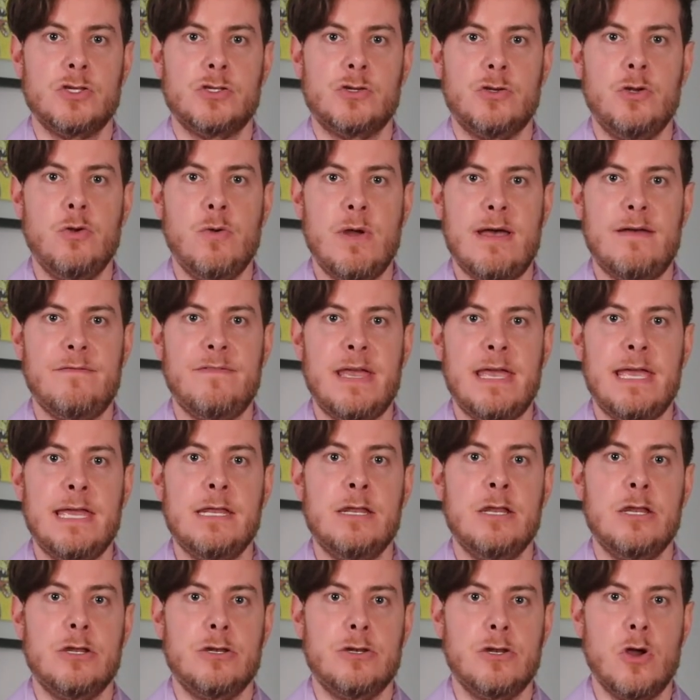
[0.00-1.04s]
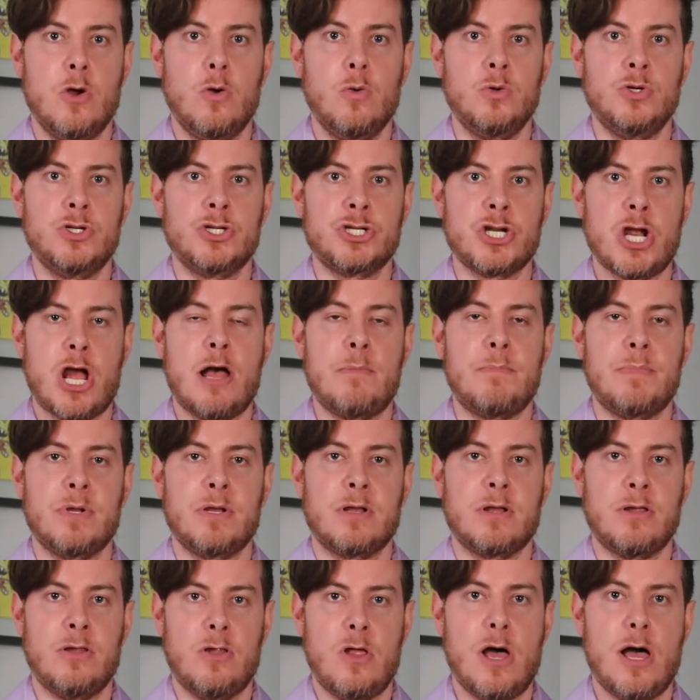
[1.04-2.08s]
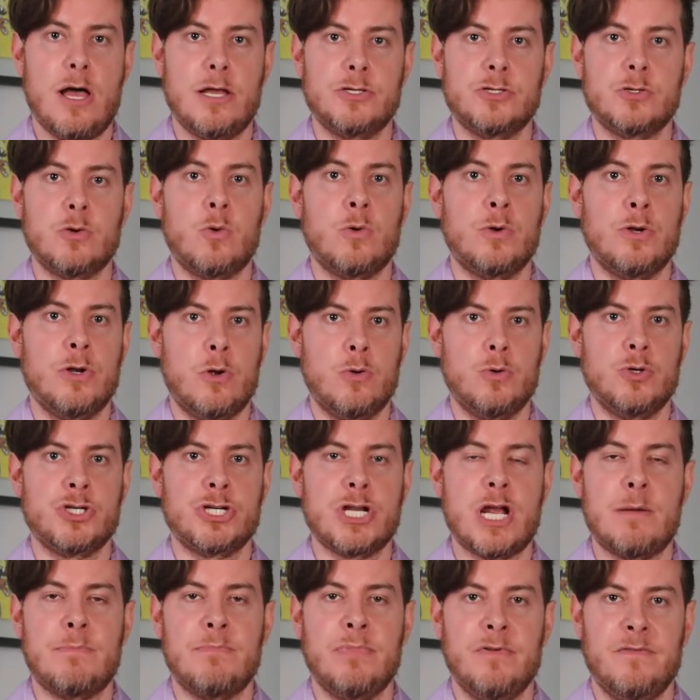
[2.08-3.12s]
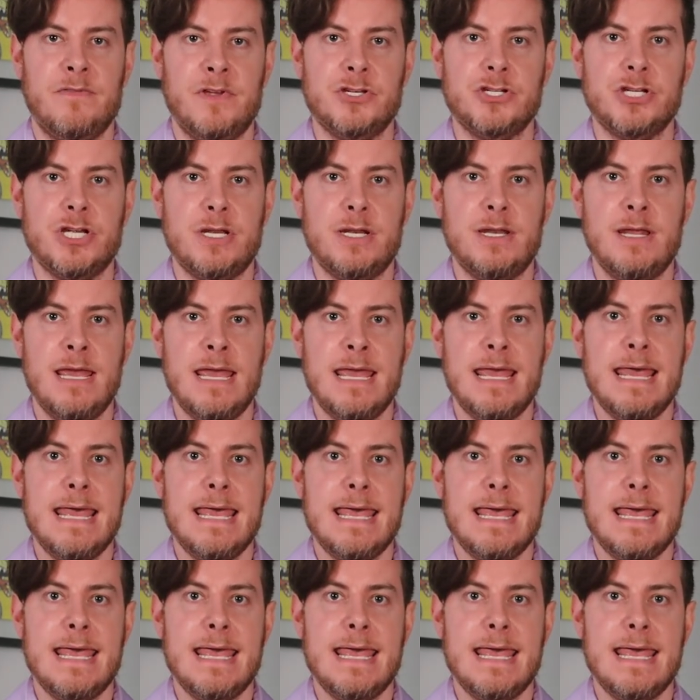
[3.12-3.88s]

so you have a no shop clause or no shop provision.